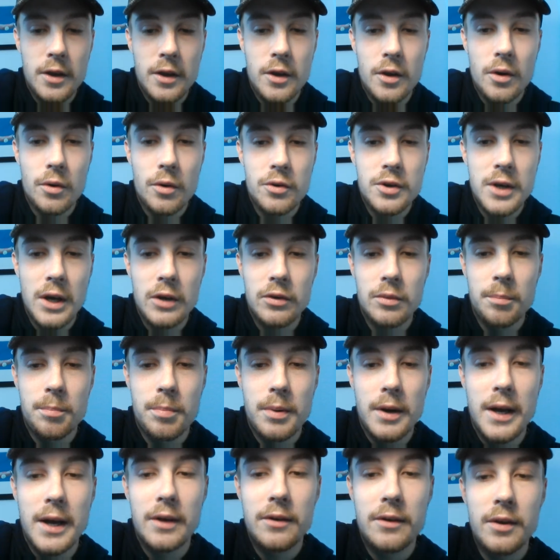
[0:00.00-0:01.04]
She hasn't
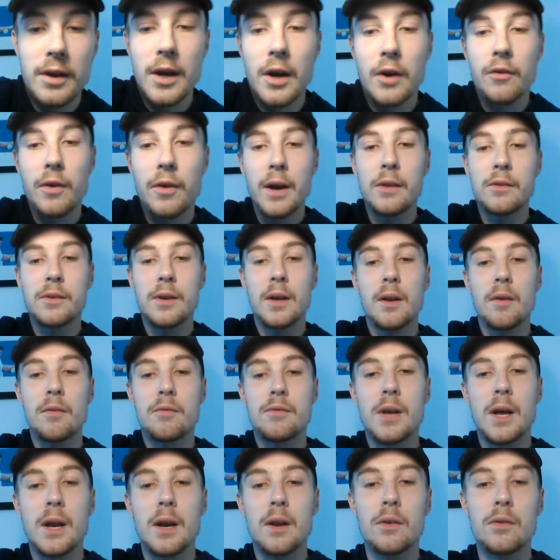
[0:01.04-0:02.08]
played a great deal of
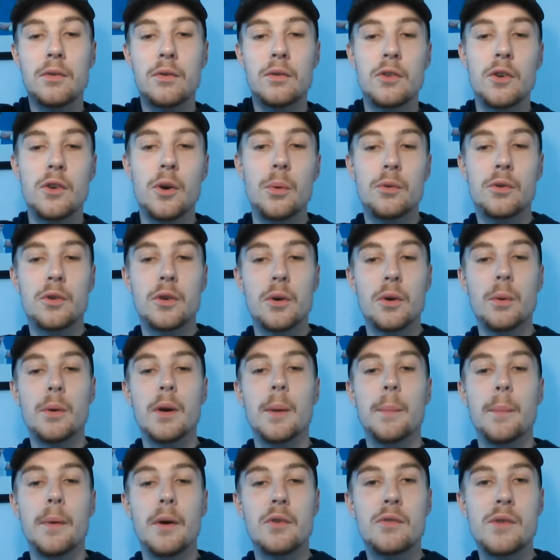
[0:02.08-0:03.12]
tennis due to
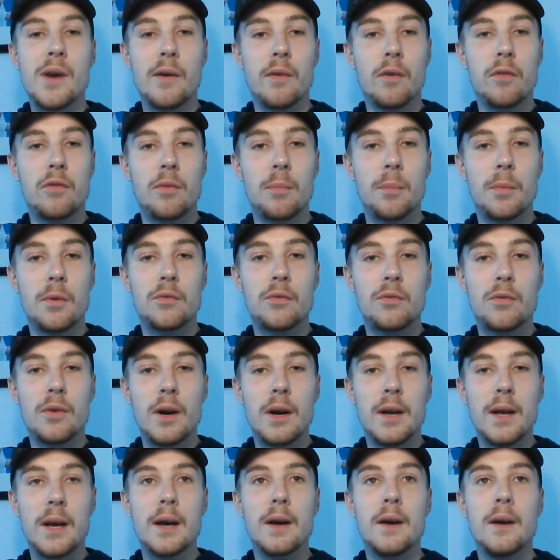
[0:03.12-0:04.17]
limited travel from
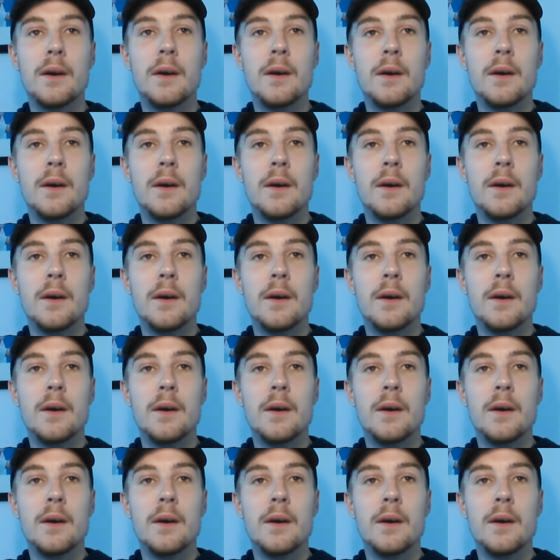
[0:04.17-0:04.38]
Australia